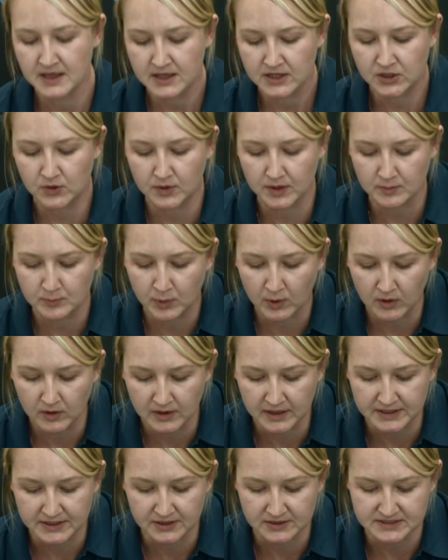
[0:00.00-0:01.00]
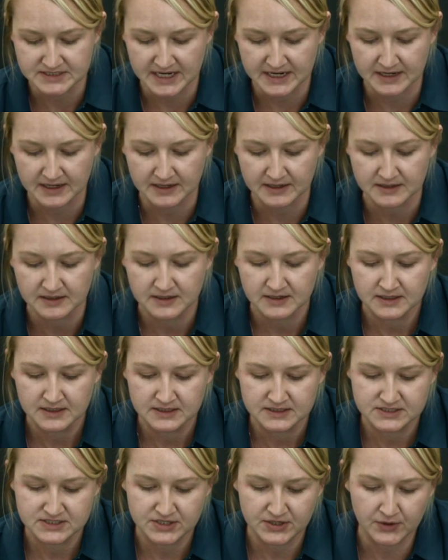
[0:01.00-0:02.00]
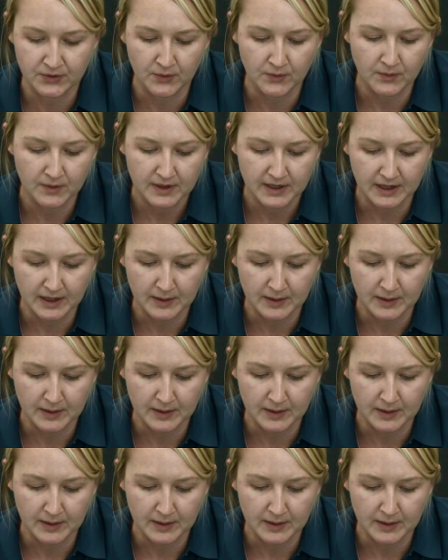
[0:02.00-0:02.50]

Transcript: you can pull in your data to